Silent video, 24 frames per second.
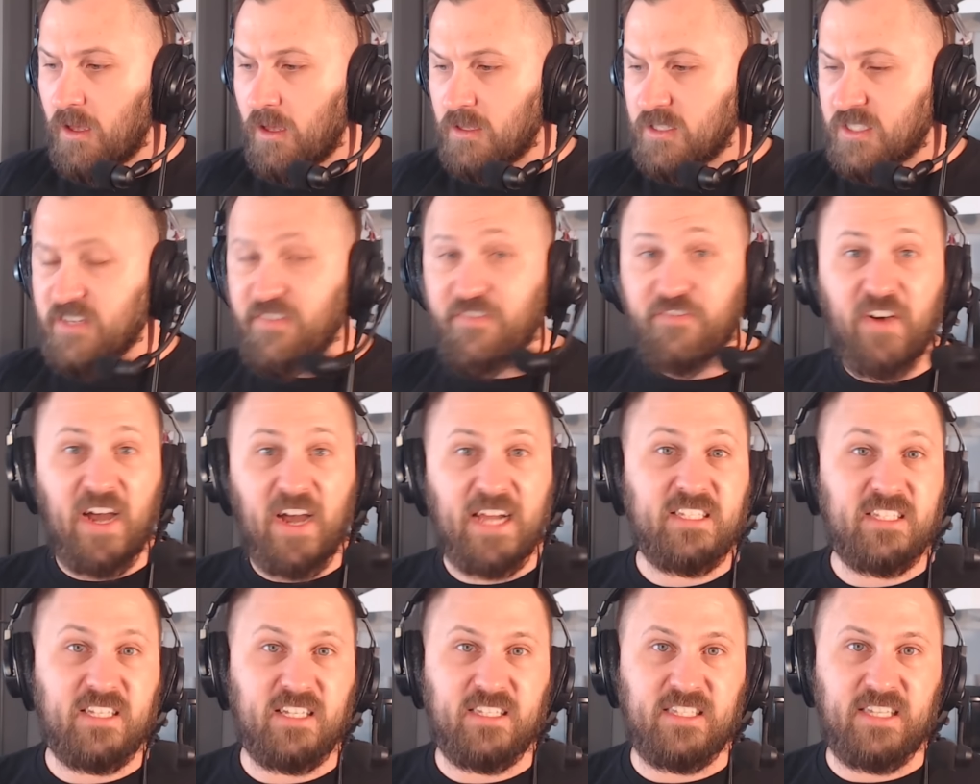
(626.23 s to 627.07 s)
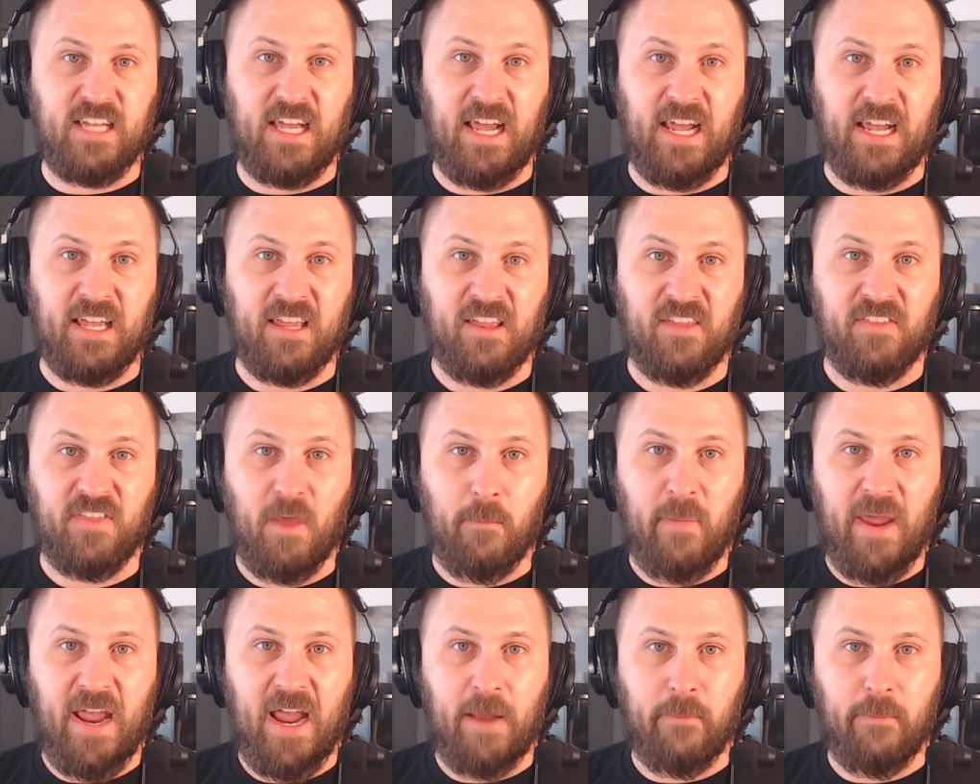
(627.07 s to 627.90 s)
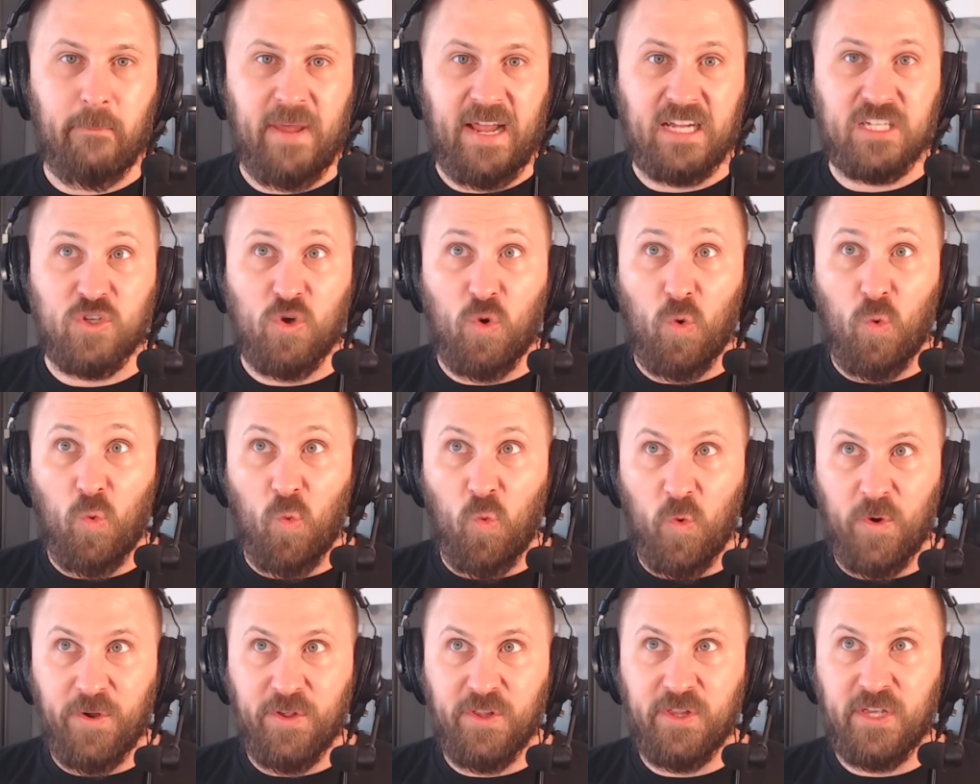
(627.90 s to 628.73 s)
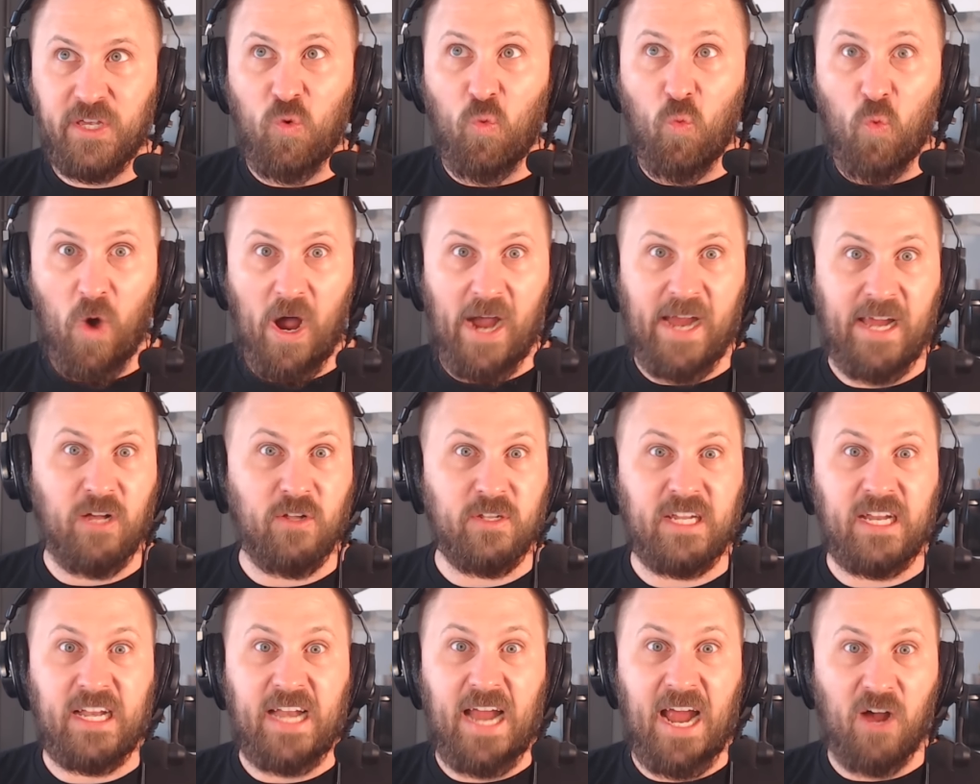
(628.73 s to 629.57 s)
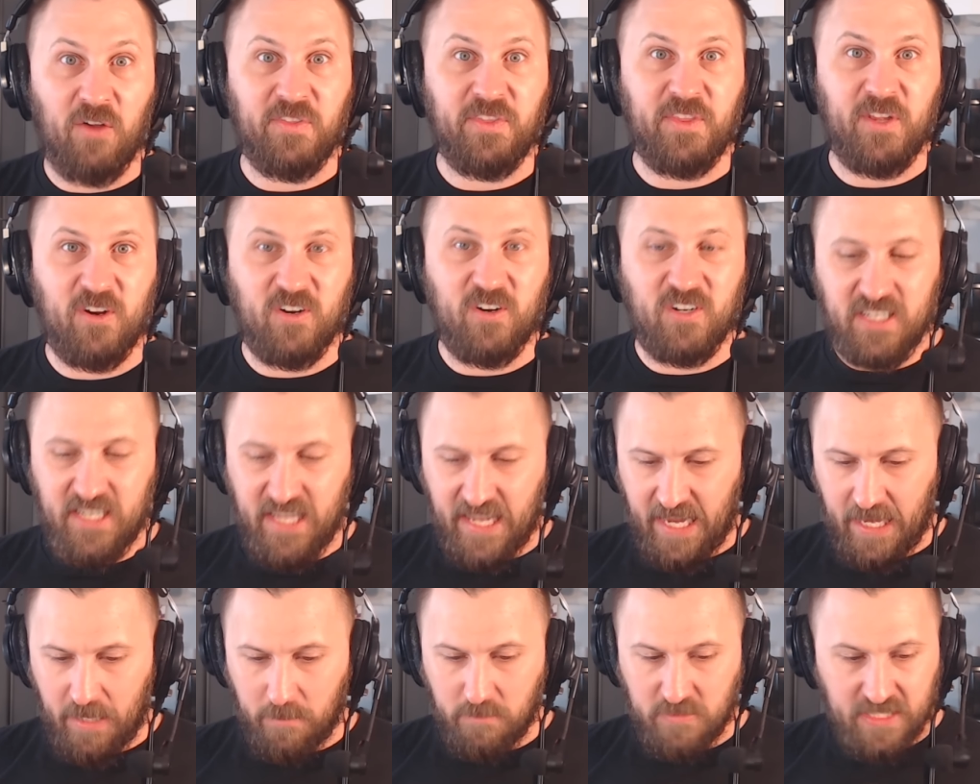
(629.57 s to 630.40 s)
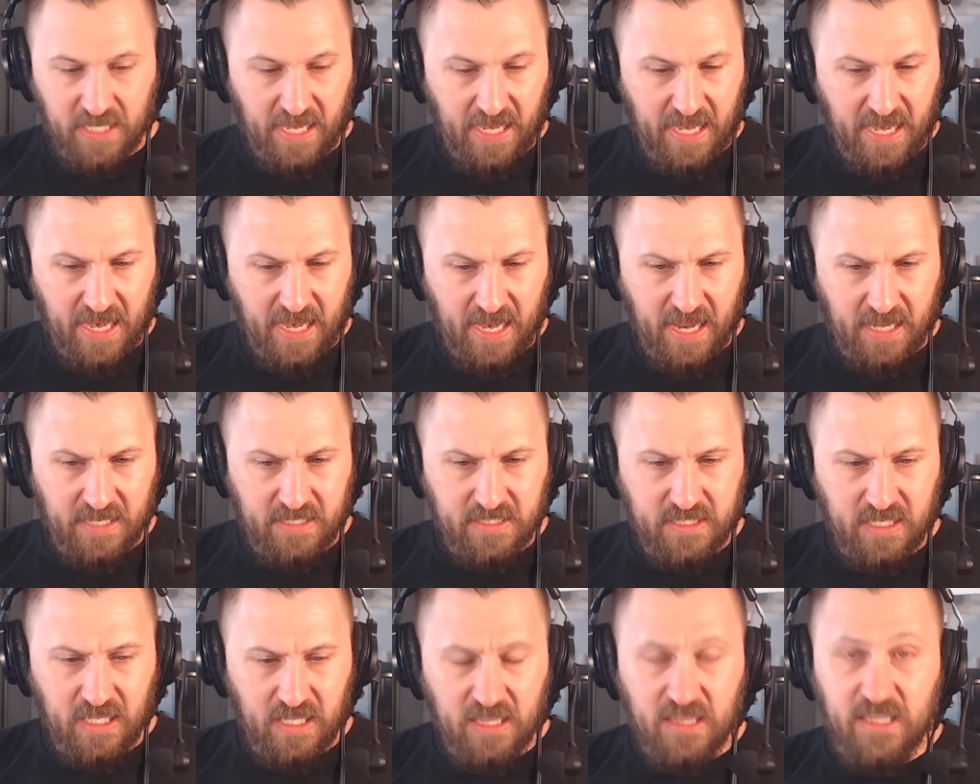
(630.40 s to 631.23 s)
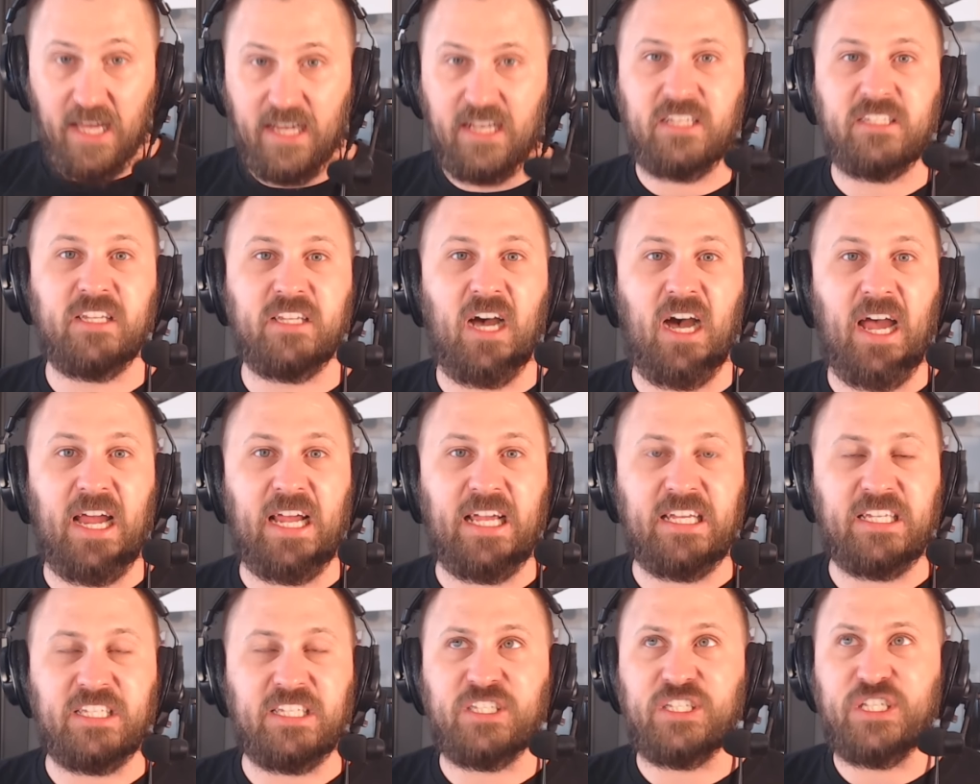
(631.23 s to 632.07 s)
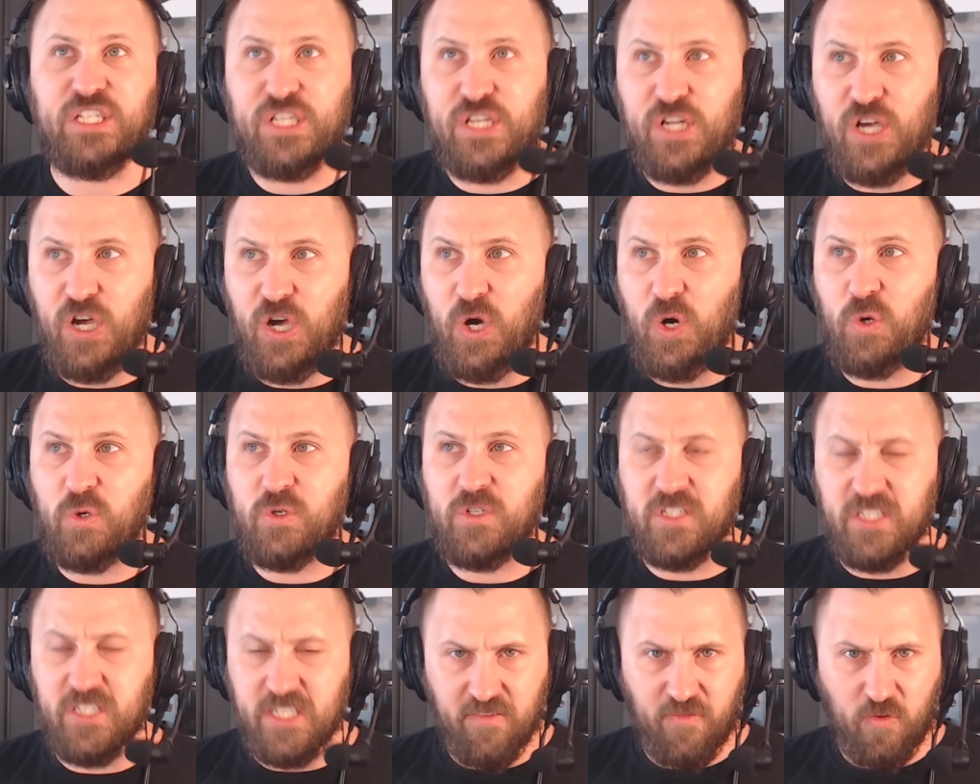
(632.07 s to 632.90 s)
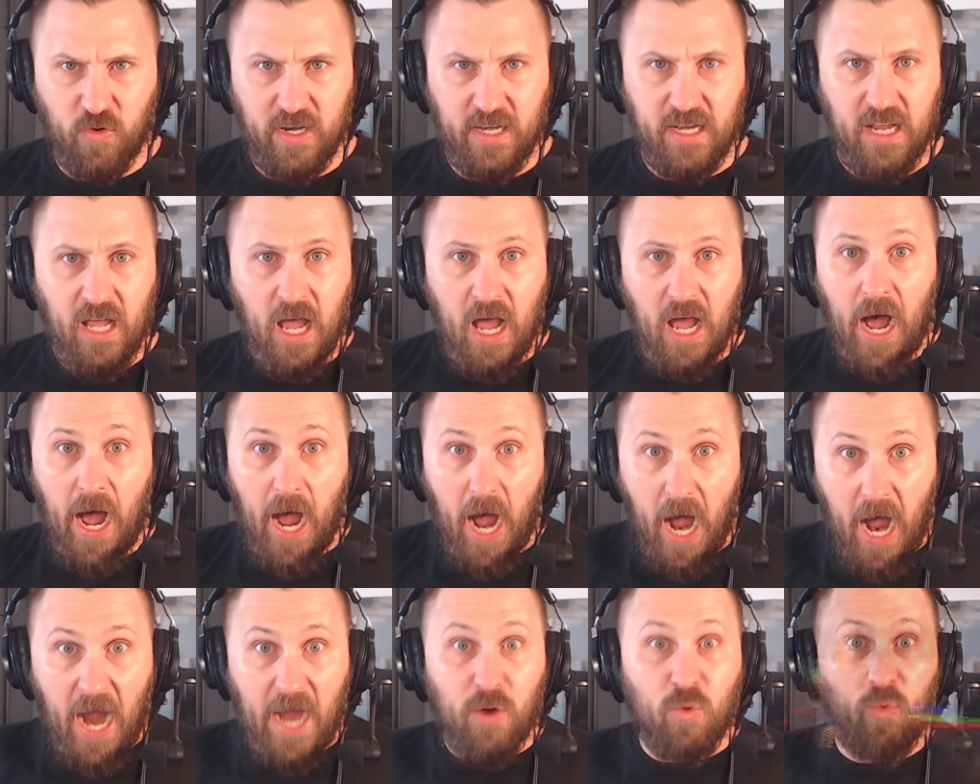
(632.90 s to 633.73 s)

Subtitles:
Suffice to say, the man makes really wild and out there games, and Let It Die is no different. I